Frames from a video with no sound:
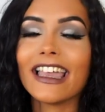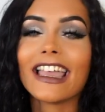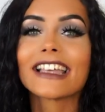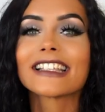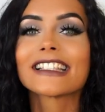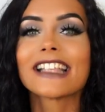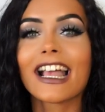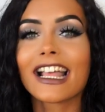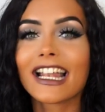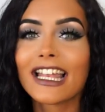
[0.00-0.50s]

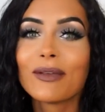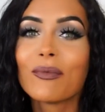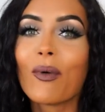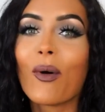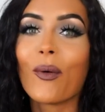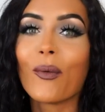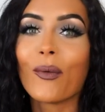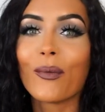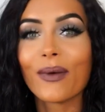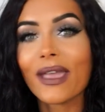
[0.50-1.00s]
exactly
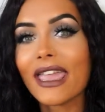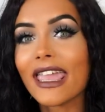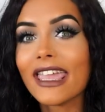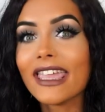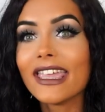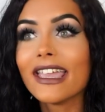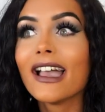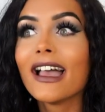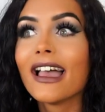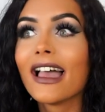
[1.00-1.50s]
what
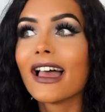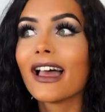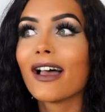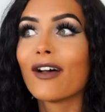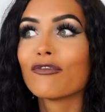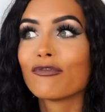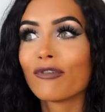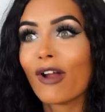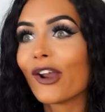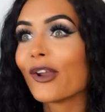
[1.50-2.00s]
we
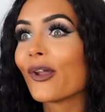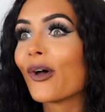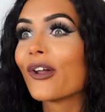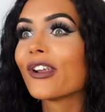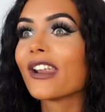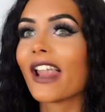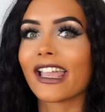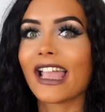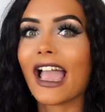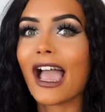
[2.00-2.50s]
run
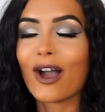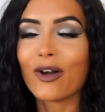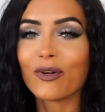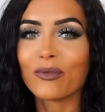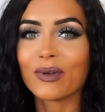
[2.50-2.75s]
on, like how